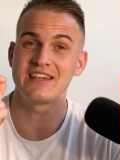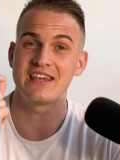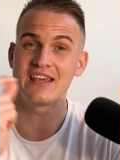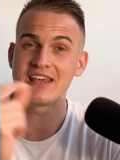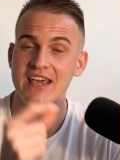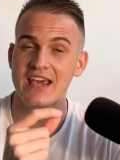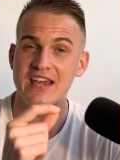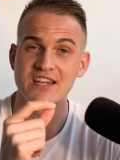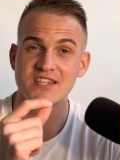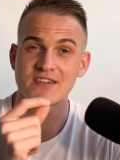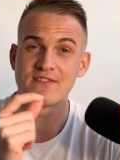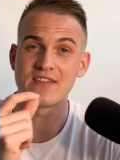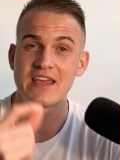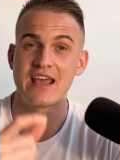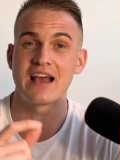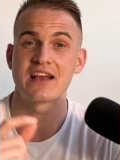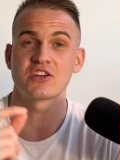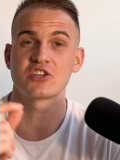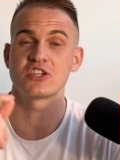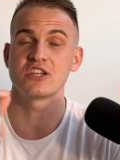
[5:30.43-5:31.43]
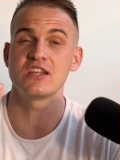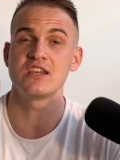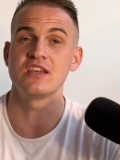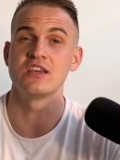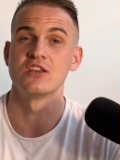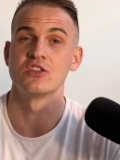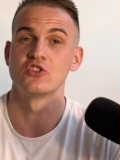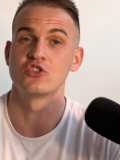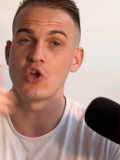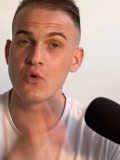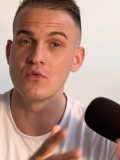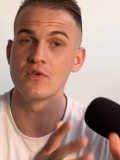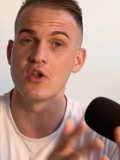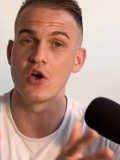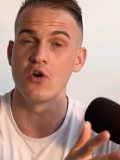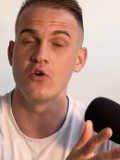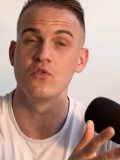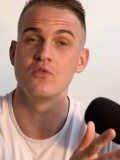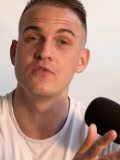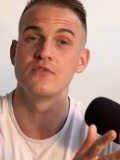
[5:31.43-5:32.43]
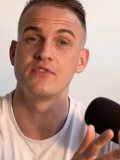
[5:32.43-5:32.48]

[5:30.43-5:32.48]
in case if they actually don't know